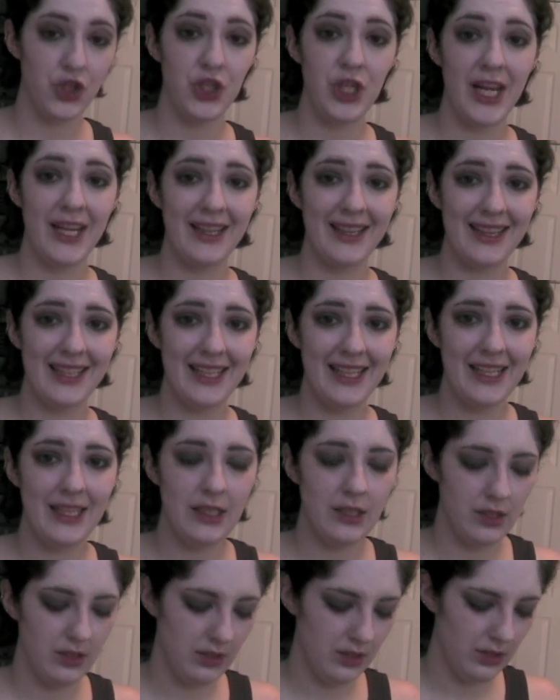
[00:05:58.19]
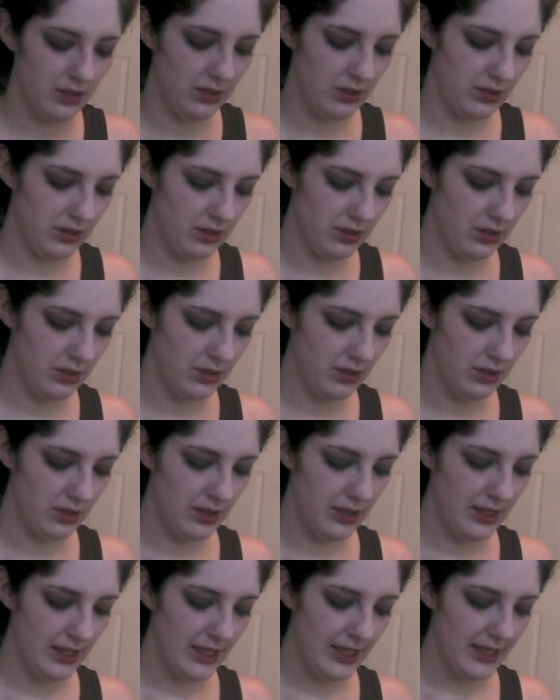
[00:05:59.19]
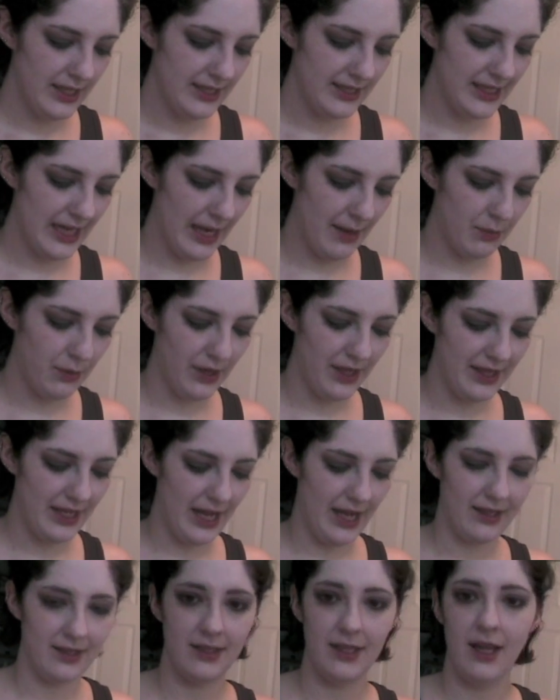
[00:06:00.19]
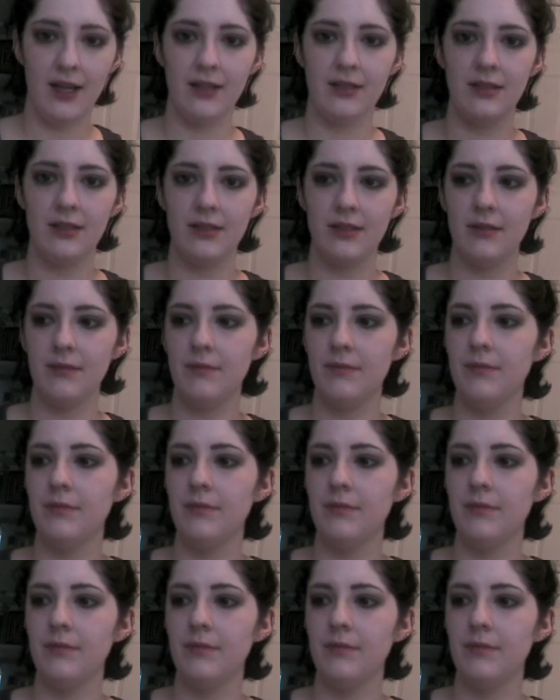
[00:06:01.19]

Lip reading: gently dab away the excess.